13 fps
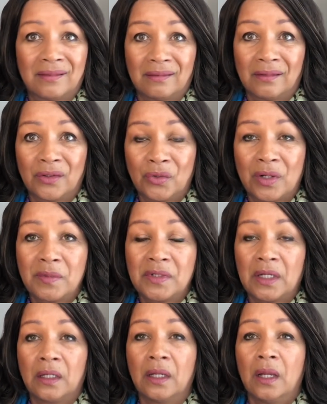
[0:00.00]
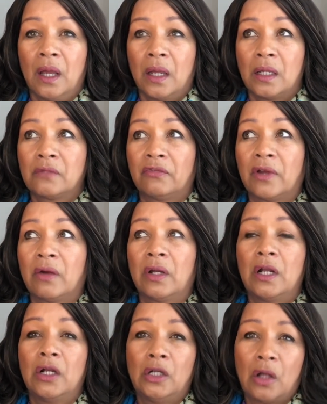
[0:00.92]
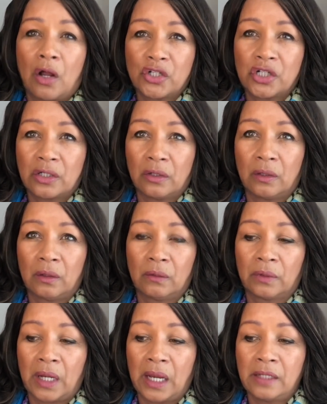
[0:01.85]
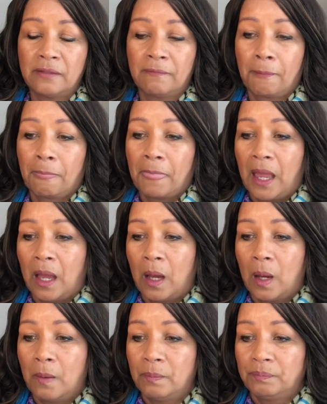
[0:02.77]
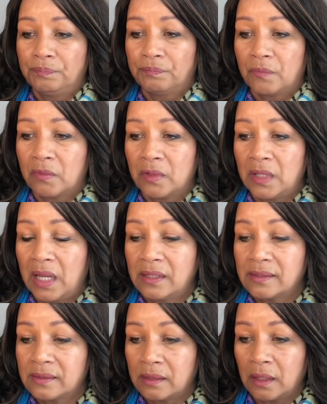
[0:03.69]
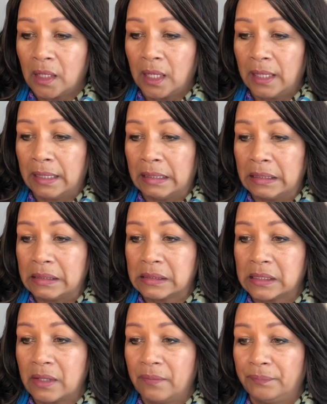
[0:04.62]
You know what I'm saying? It's very logical, right? The next thing is